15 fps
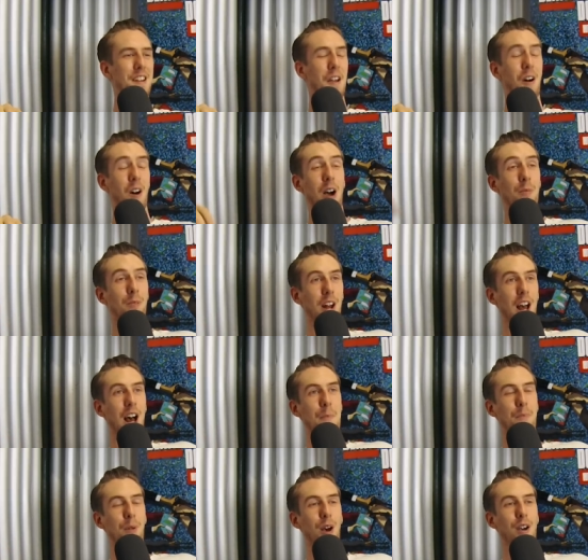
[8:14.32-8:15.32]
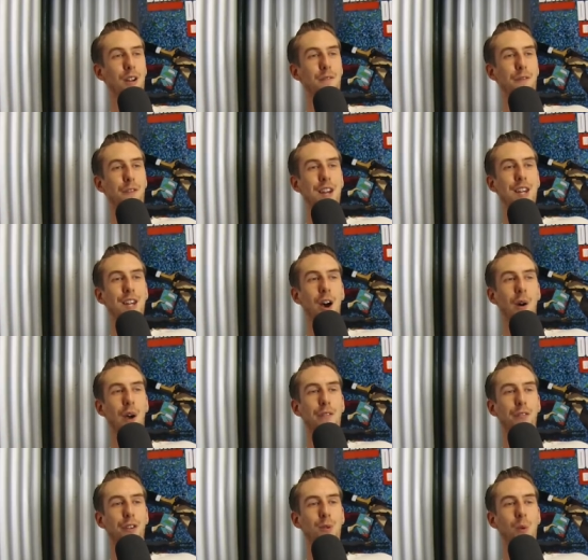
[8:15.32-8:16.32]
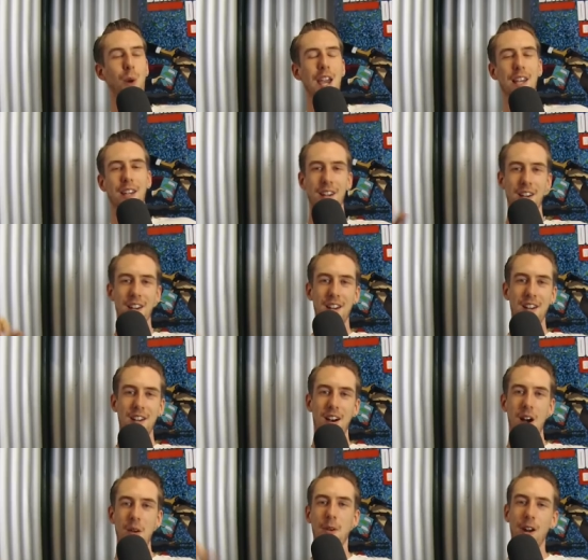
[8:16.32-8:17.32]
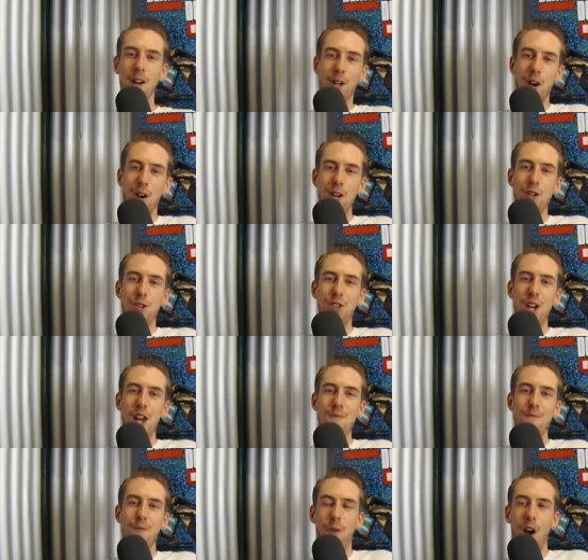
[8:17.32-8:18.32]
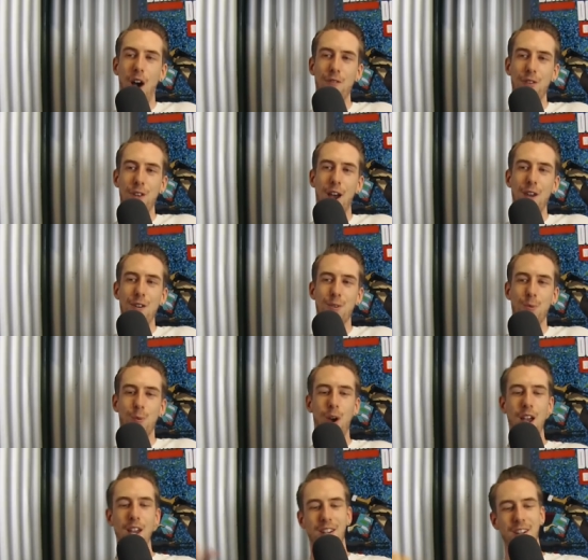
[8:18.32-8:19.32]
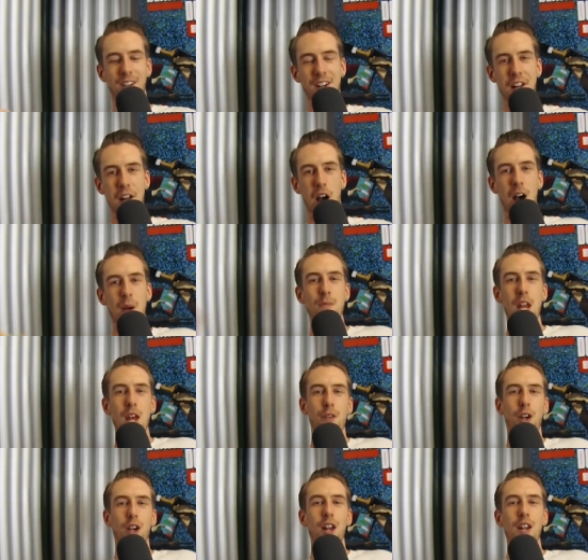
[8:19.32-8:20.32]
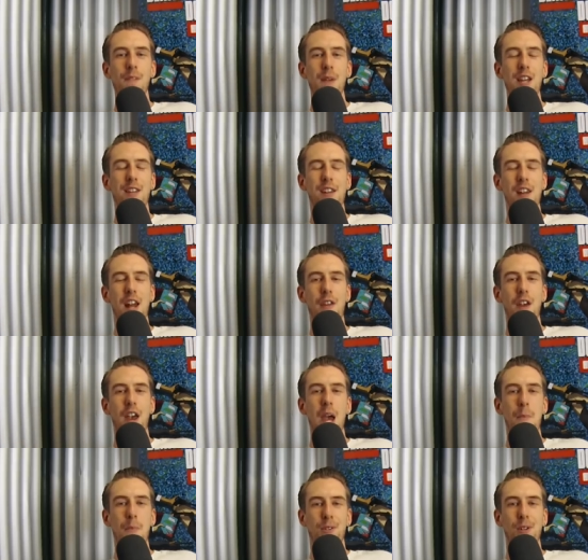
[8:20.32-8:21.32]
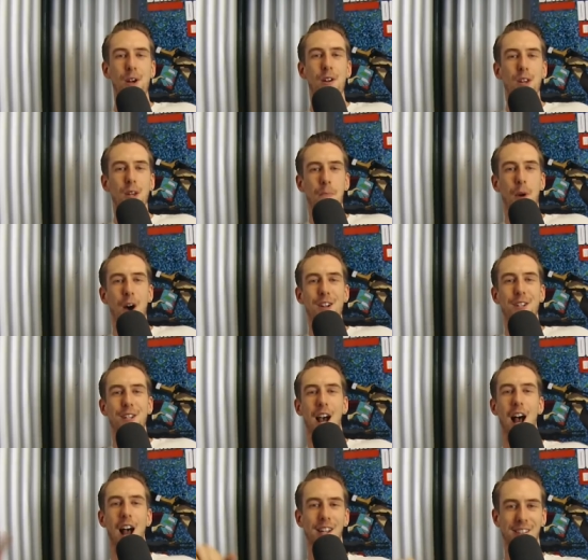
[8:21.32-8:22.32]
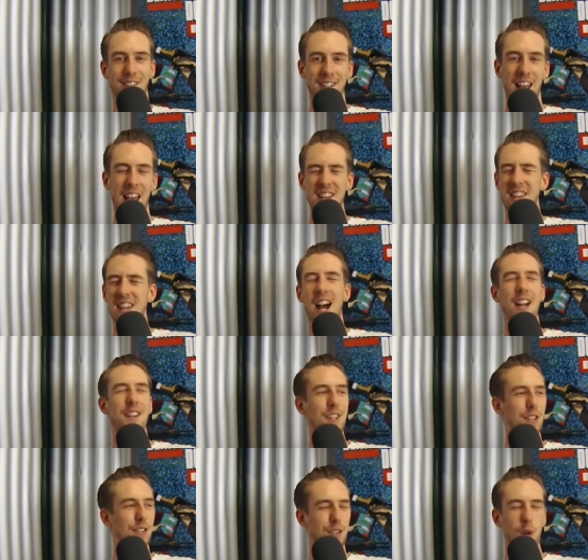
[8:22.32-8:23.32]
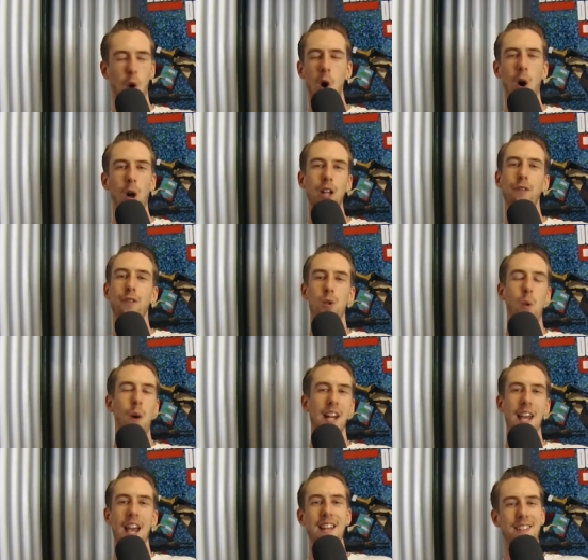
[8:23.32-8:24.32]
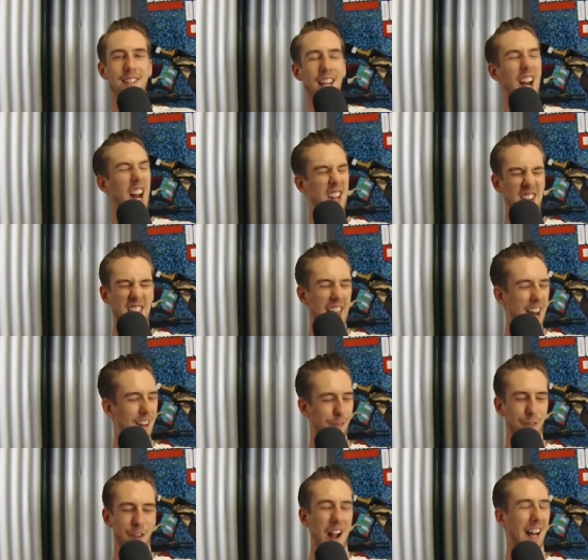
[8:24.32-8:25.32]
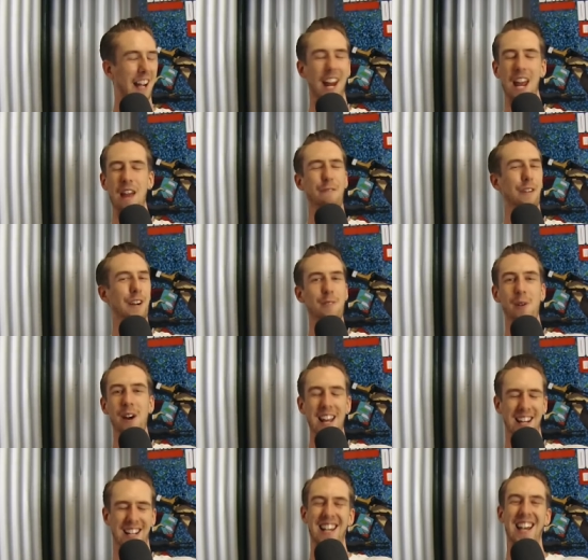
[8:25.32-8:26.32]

Or I'm going to upload a video every week. I'm going to go to gym five days a week. I'm never going to miss another episode of the podcast. And then I just, all of 2018, I did that fucking every week.